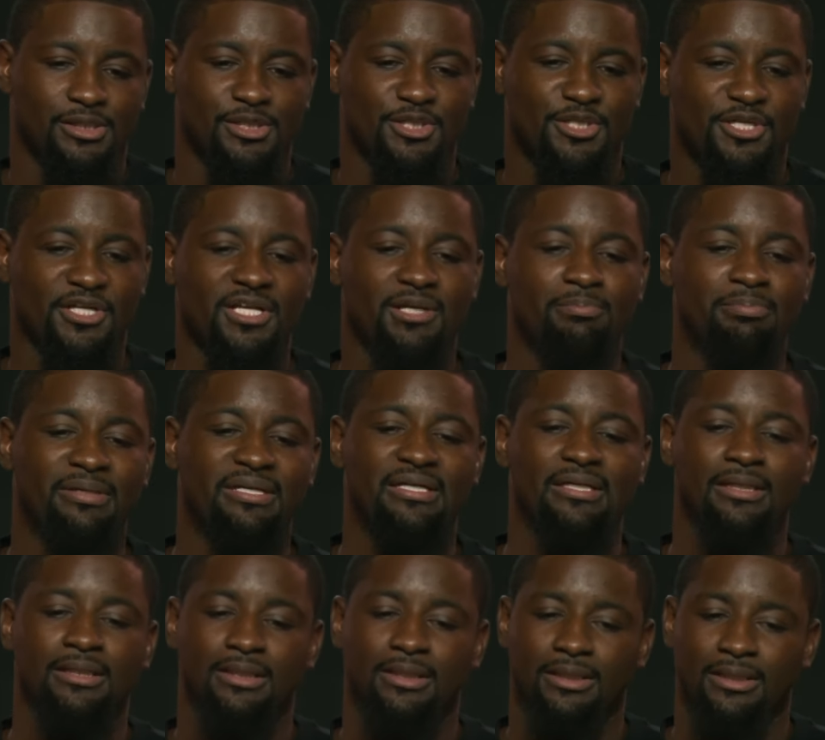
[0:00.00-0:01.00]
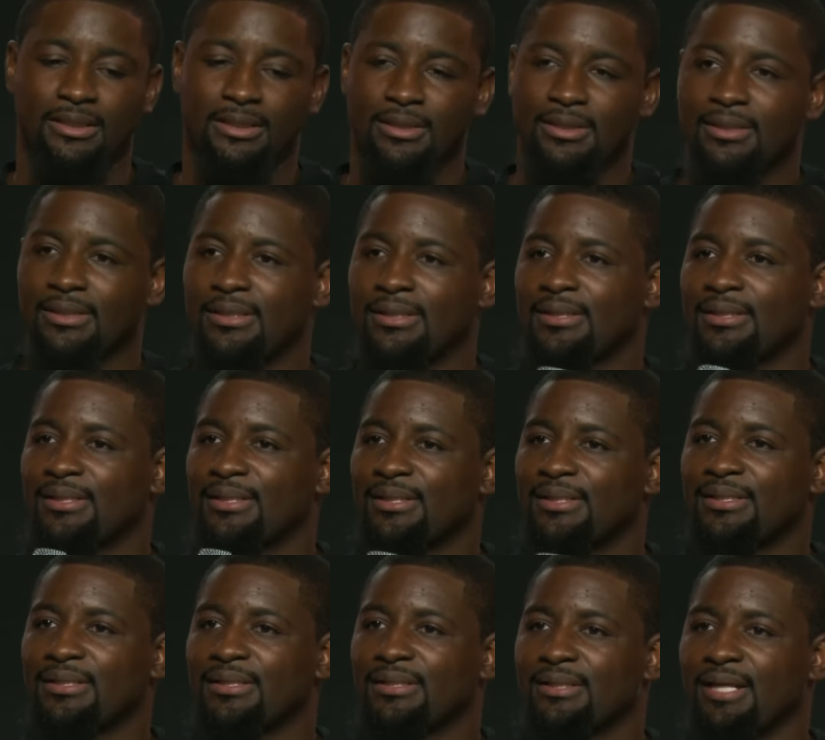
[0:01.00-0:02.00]
Could it be
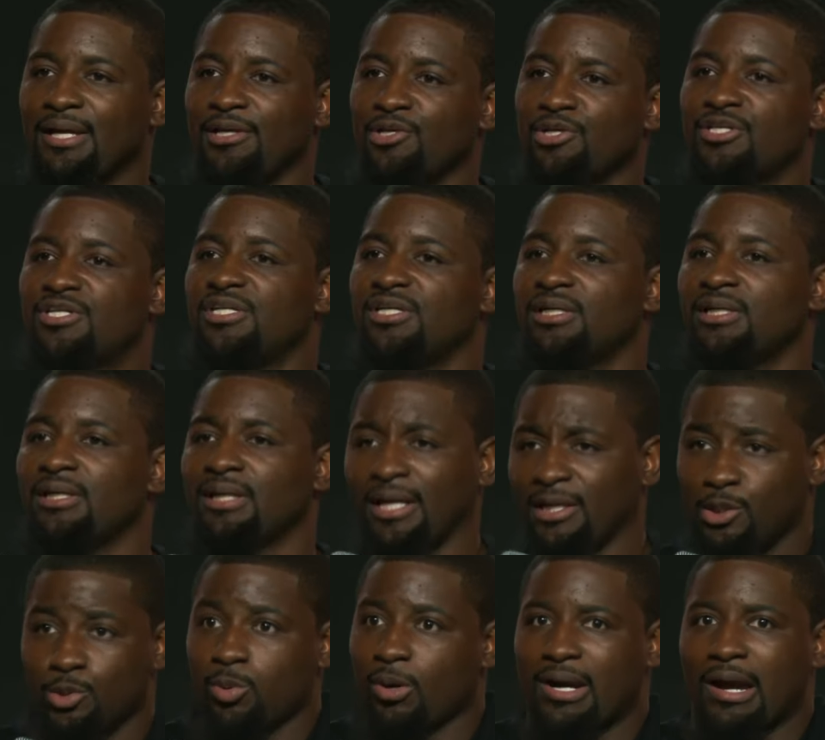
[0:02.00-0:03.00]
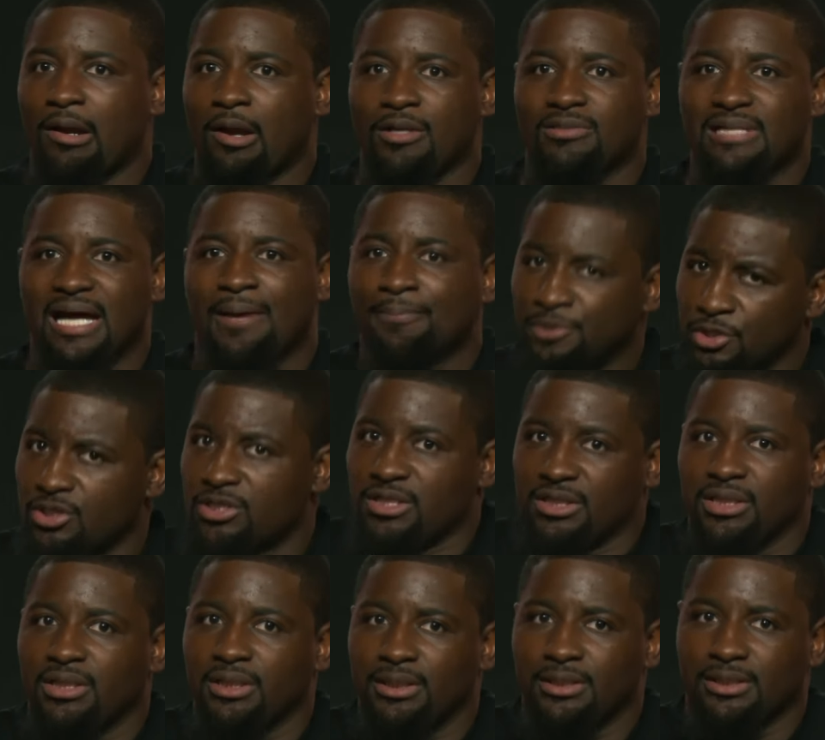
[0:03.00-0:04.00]
that you're good? Like you work out all the time, you're
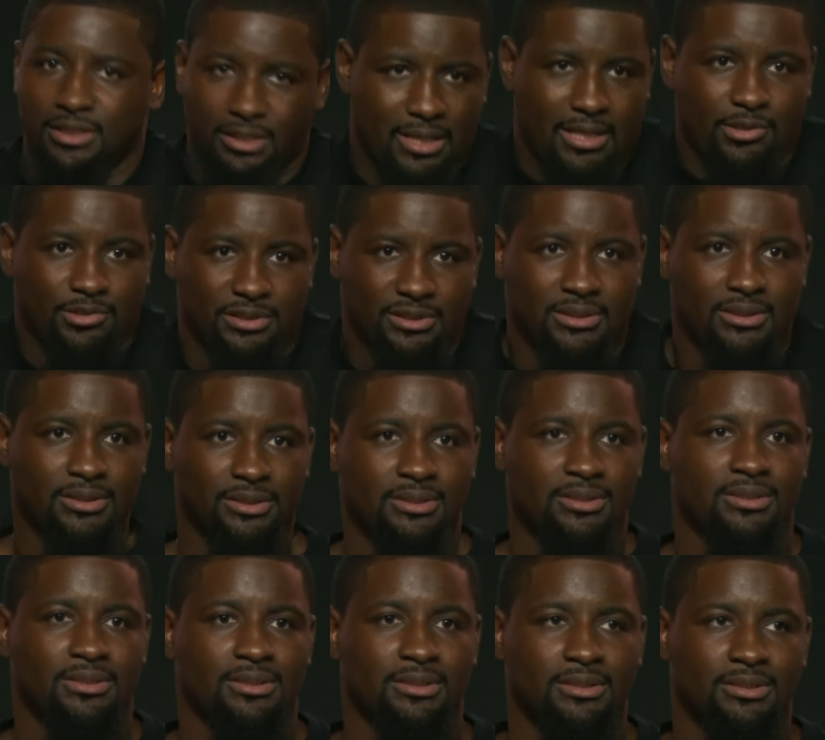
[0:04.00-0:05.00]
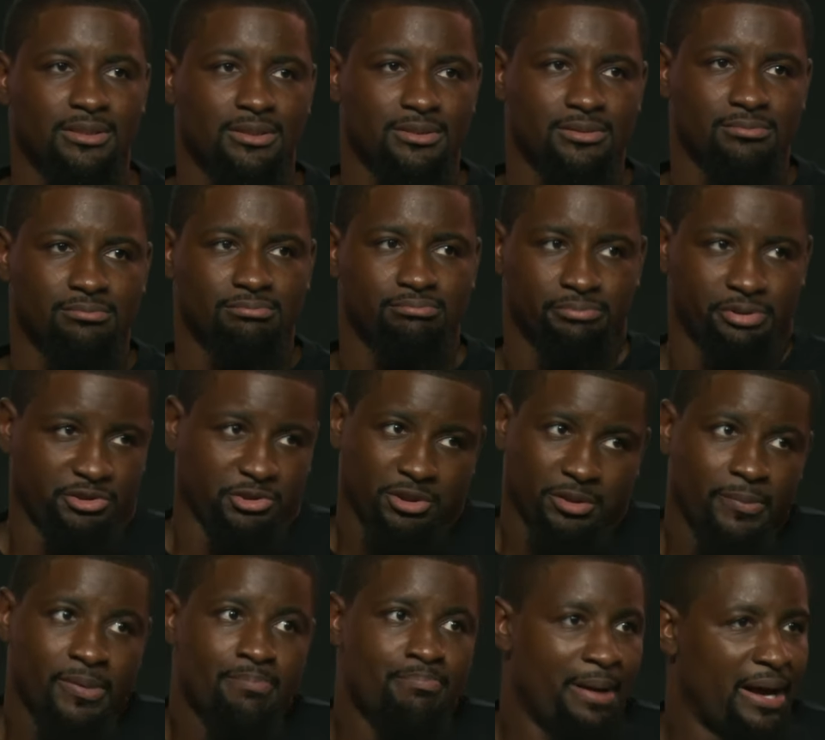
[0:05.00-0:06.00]
good, you're healthy, but you
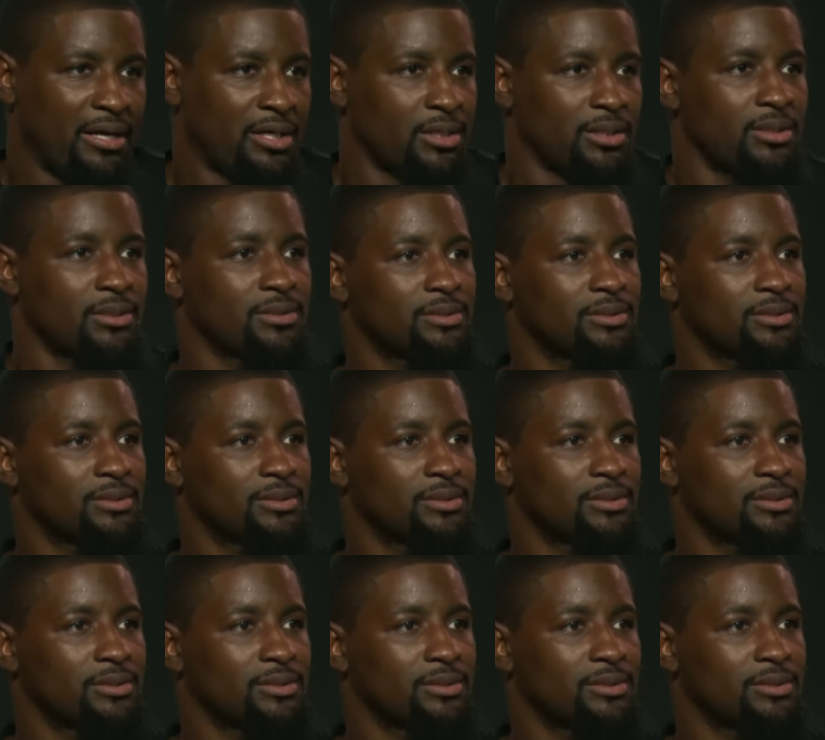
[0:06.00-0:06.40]
could be better.